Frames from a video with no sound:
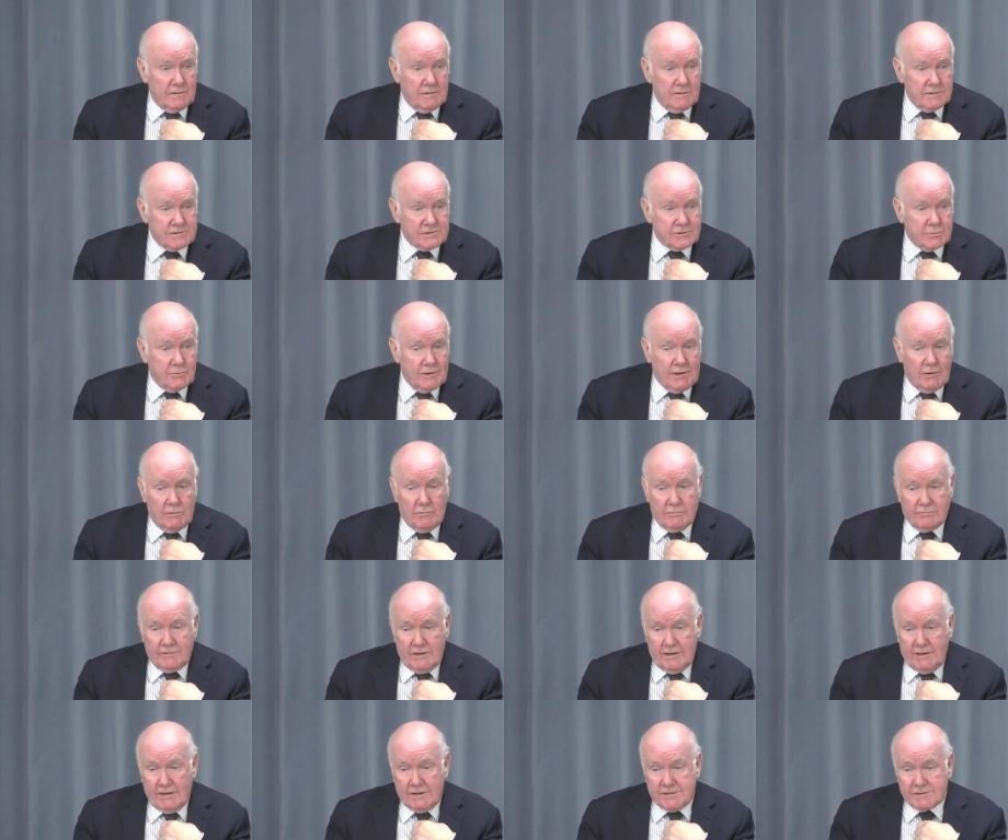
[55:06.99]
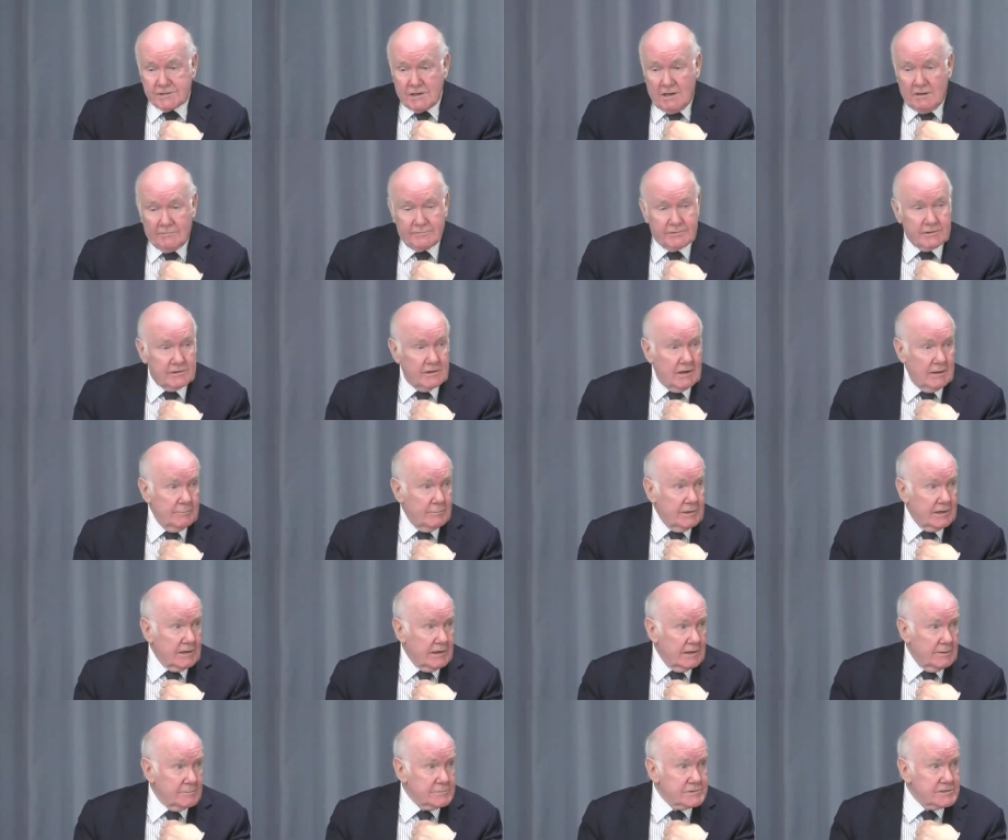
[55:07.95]
it's 12 days after I
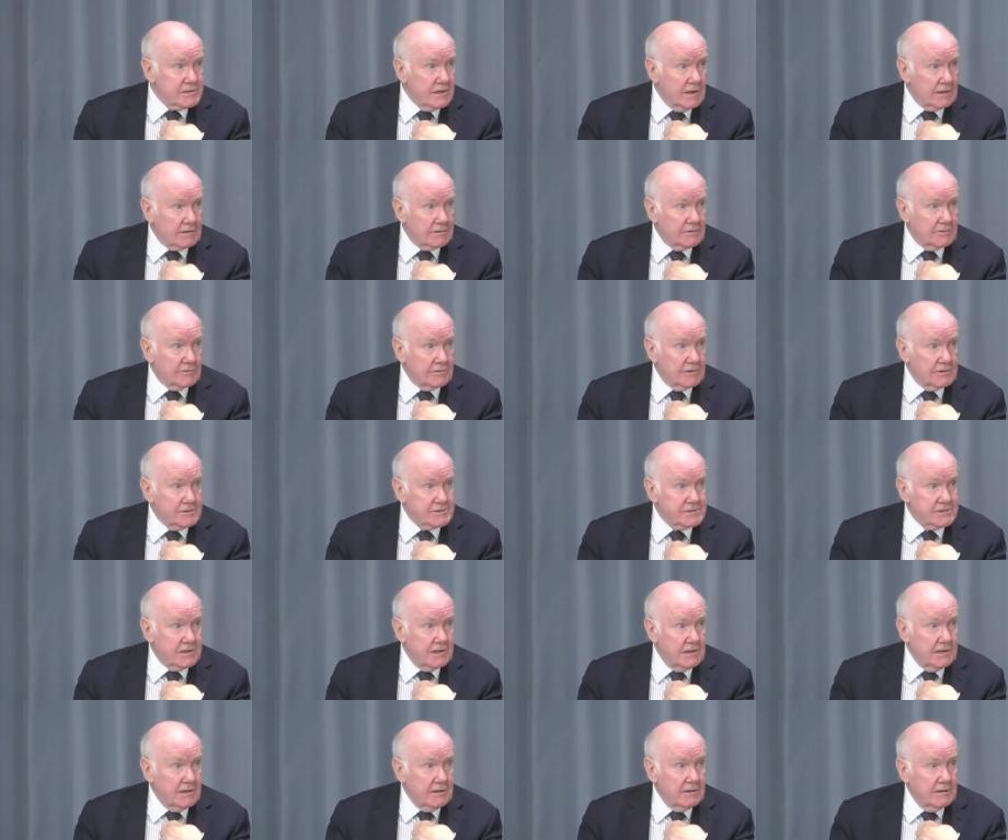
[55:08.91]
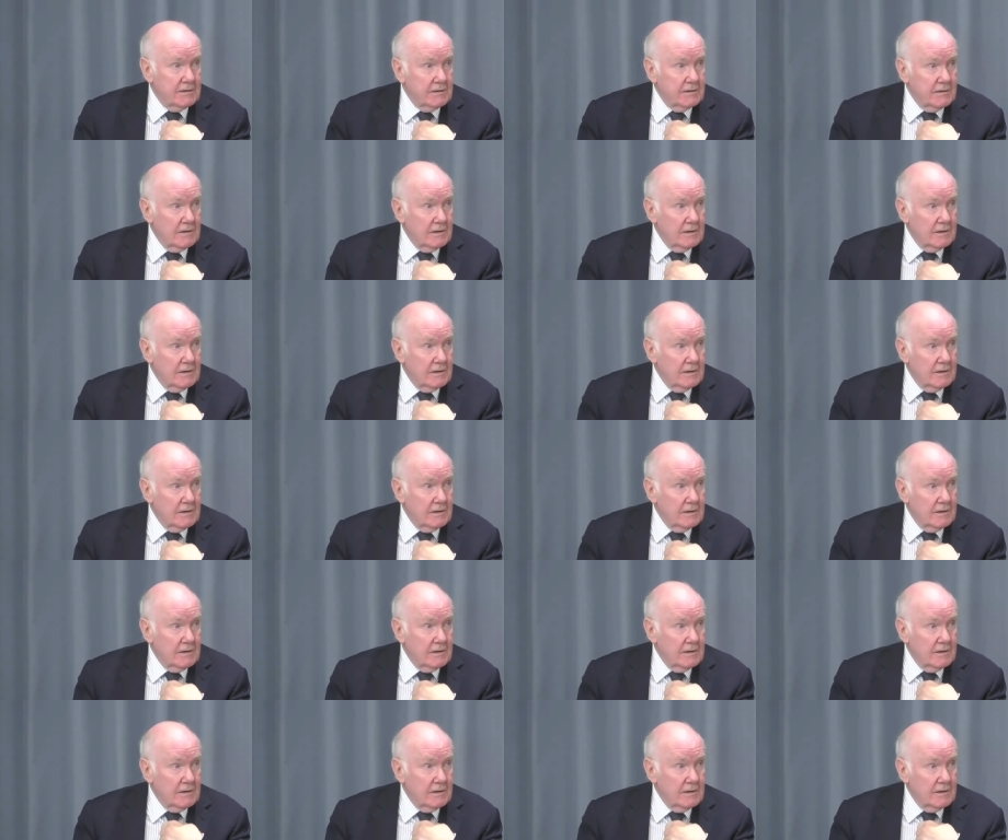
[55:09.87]
became Secretary of State.